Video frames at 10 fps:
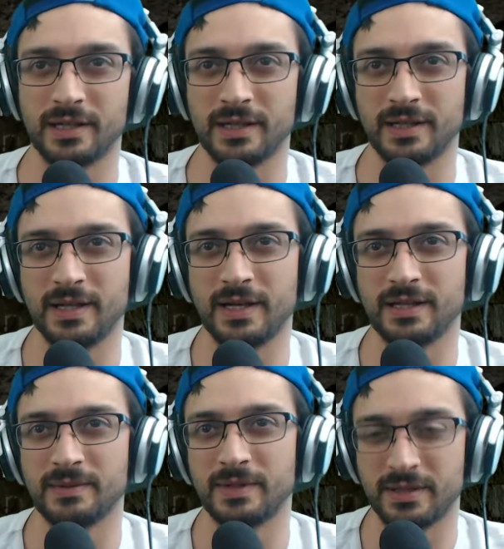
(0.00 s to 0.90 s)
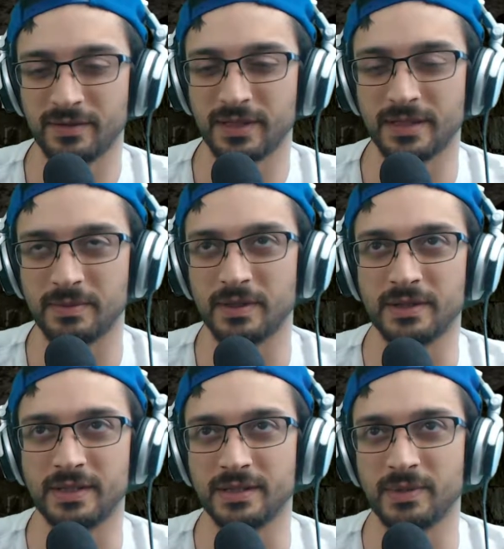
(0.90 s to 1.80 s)
not as much of a
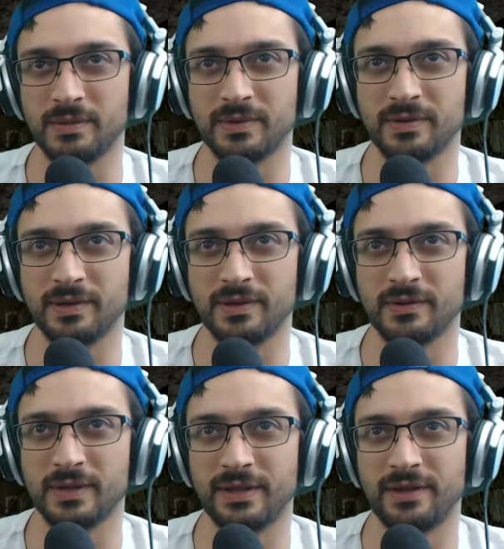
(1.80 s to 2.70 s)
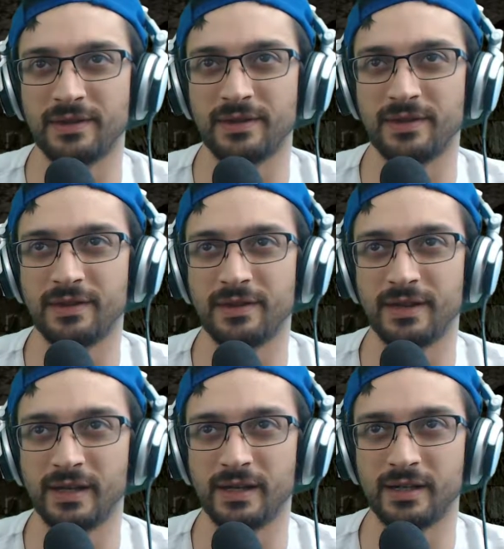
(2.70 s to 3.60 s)
conspiracy as people really
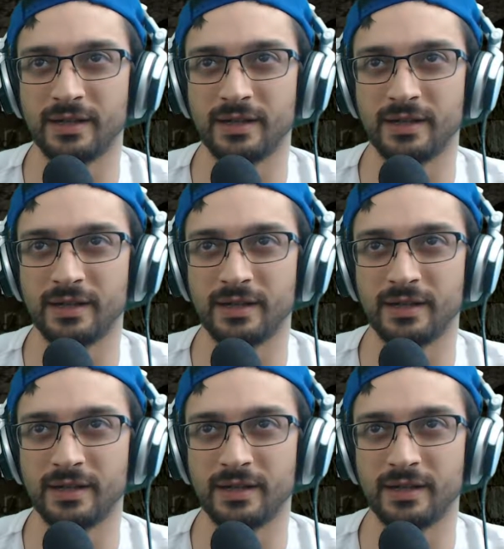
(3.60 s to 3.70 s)
think.